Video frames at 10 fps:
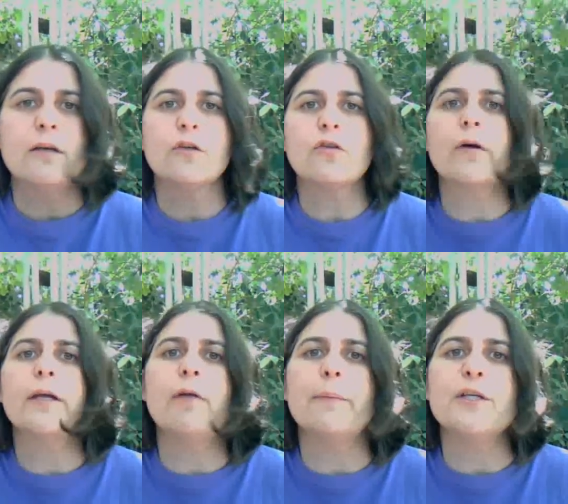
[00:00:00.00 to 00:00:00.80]
you're
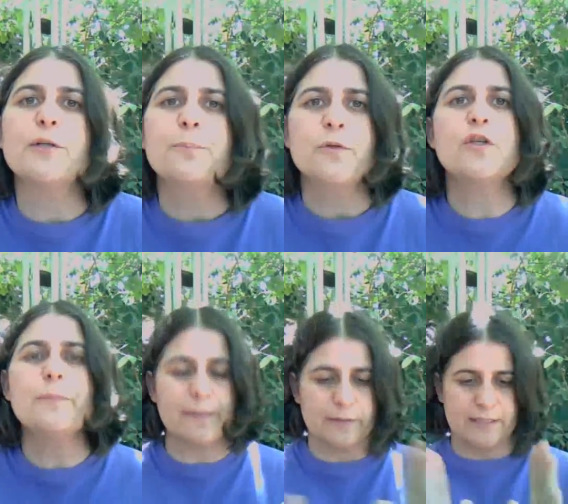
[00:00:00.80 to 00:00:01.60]
talking rubbish. You should
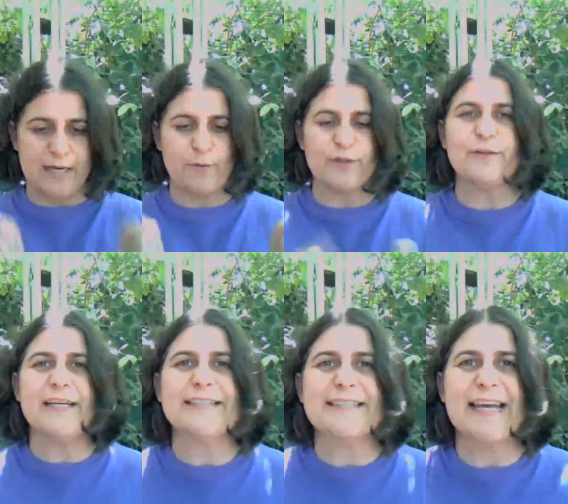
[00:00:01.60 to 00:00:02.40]
be able to say what you
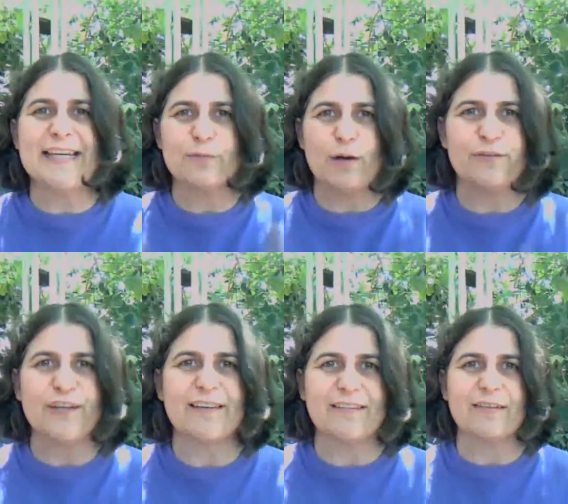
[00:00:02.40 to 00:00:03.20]
need to say in 12
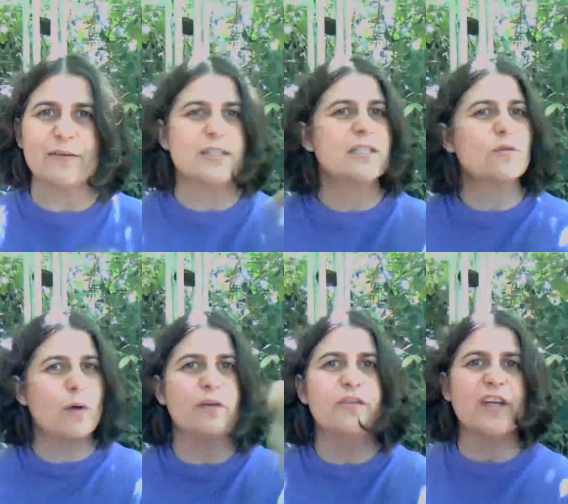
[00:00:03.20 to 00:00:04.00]
seconds. So it's just
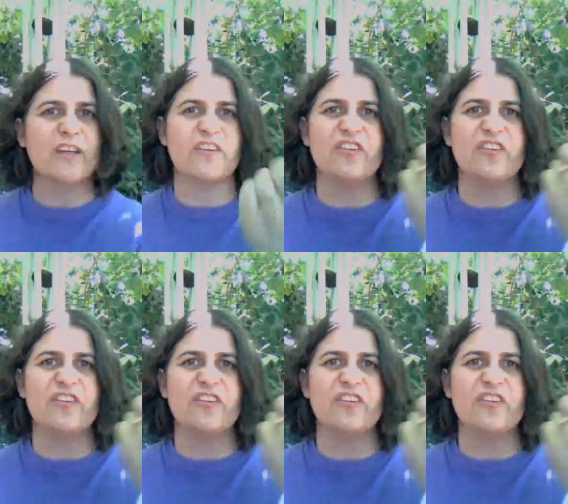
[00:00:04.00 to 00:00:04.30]
12-second